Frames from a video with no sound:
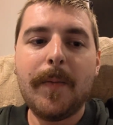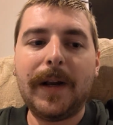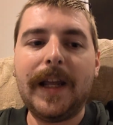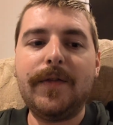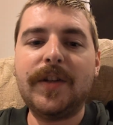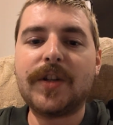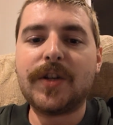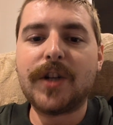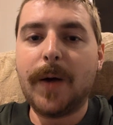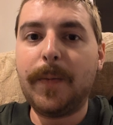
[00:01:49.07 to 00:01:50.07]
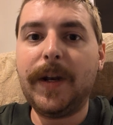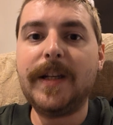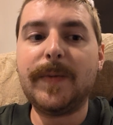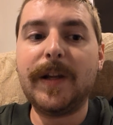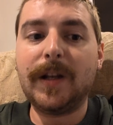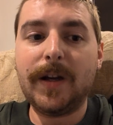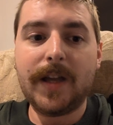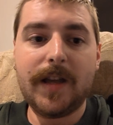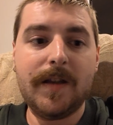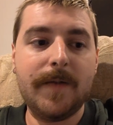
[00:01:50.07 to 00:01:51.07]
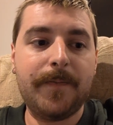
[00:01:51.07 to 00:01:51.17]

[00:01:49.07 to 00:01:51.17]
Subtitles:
believing such company to be unlucky.